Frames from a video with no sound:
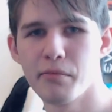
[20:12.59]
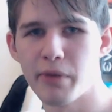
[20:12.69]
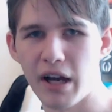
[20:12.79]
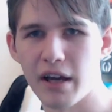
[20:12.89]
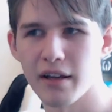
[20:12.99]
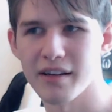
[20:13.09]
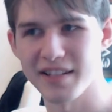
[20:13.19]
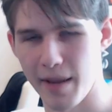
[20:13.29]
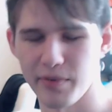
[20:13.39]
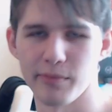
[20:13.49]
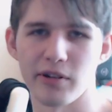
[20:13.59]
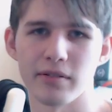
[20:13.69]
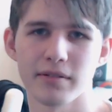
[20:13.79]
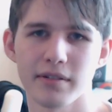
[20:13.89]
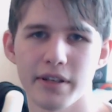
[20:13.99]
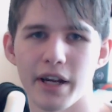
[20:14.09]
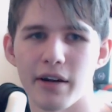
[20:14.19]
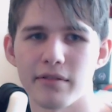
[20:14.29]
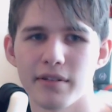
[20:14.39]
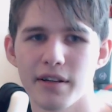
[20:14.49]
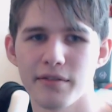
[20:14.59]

but acceptable, you know?